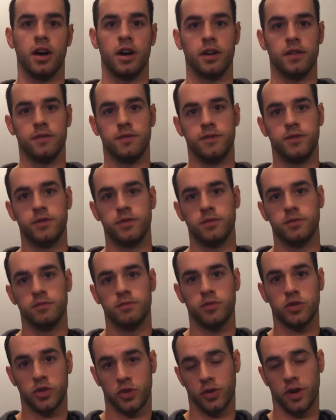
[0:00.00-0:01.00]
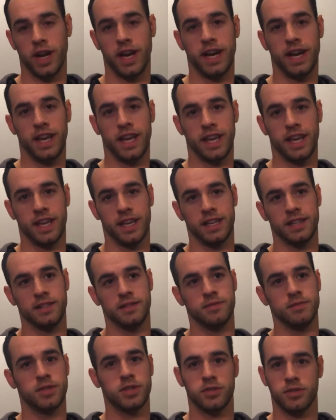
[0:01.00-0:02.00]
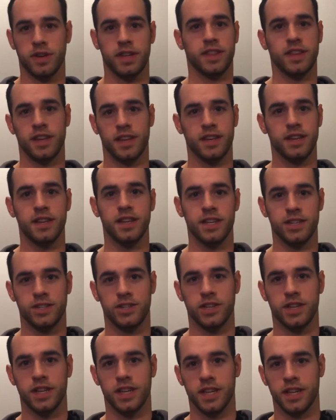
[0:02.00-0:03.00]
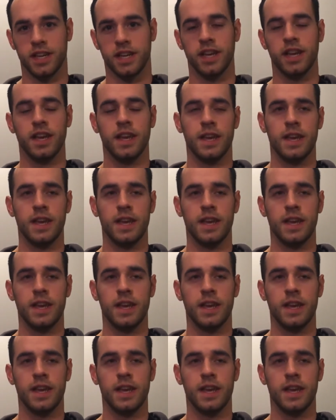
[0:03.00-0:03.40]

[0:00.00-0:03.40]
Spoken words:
of training and strength and conditioning.